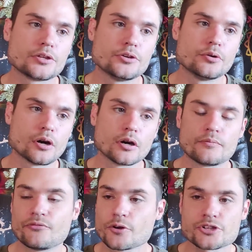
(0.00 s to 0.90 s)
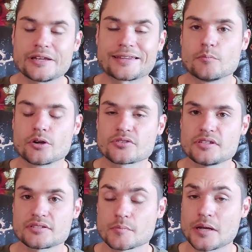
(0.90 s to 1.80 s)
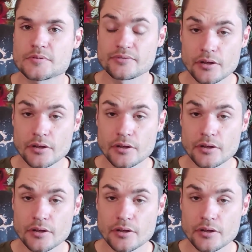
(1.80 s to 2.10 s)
you are unfortunately at the mercy sometimes of